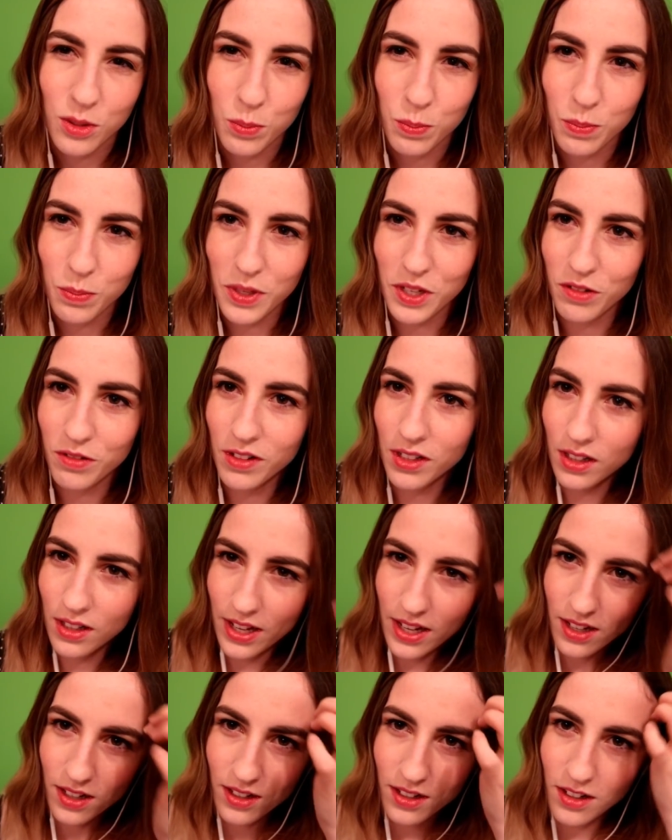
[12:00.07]
to be
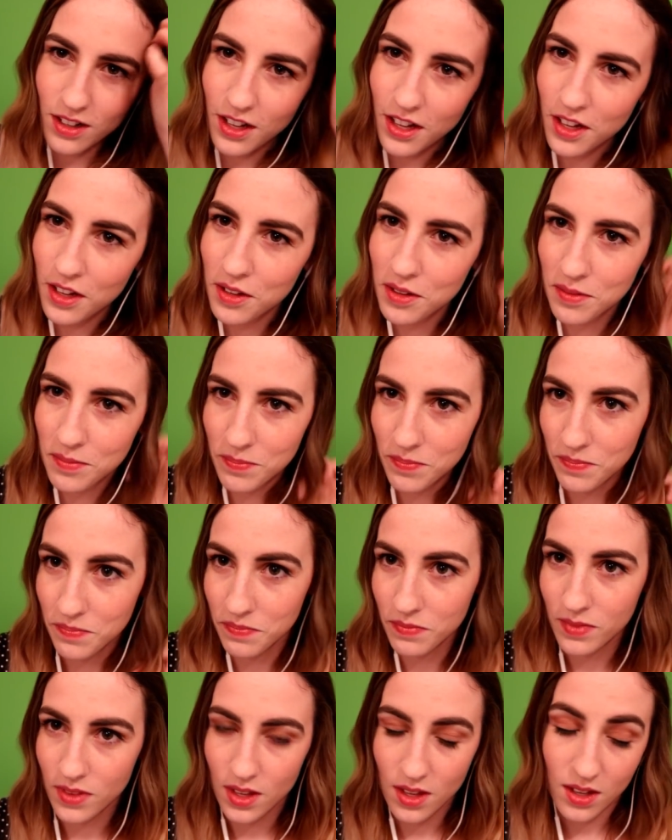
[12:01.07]
related
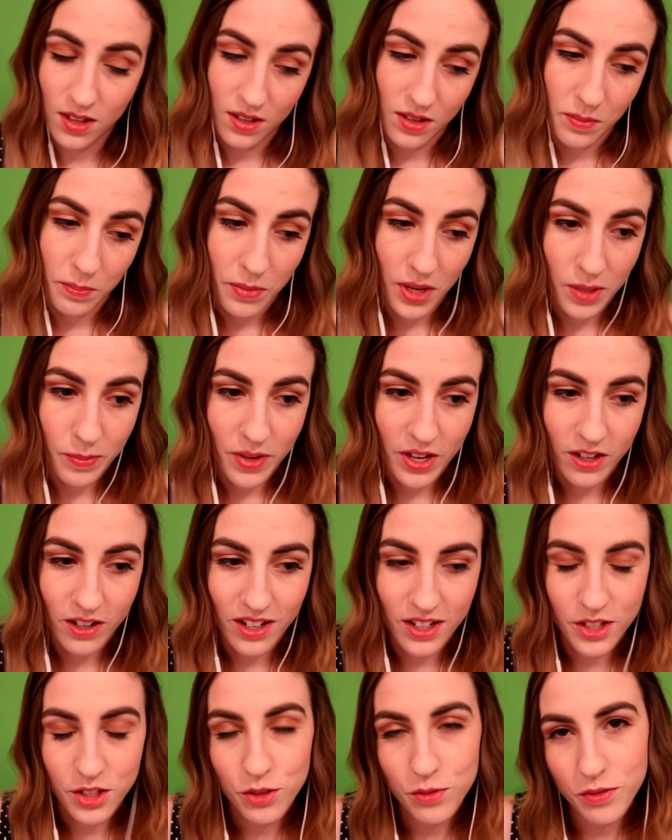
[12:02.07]
by
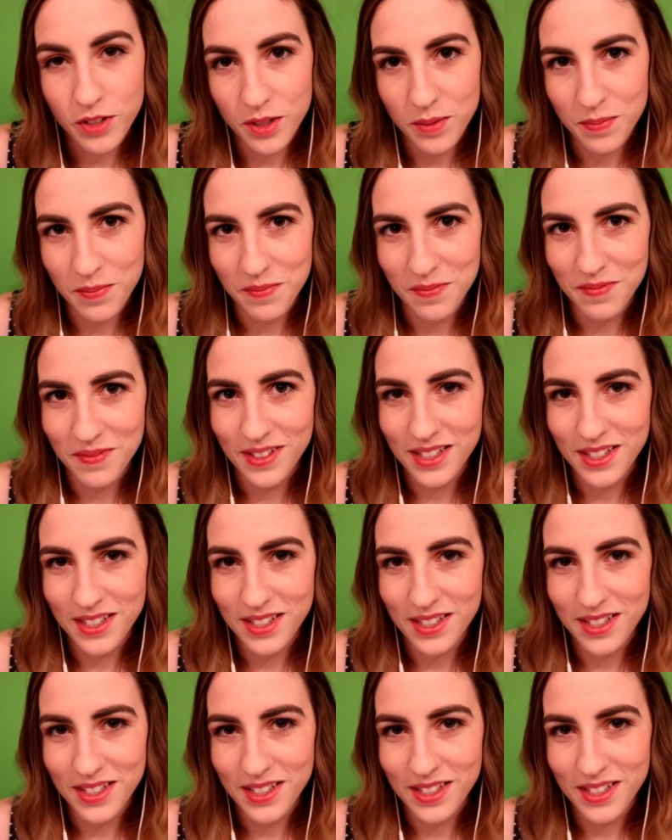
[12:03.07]
marriage from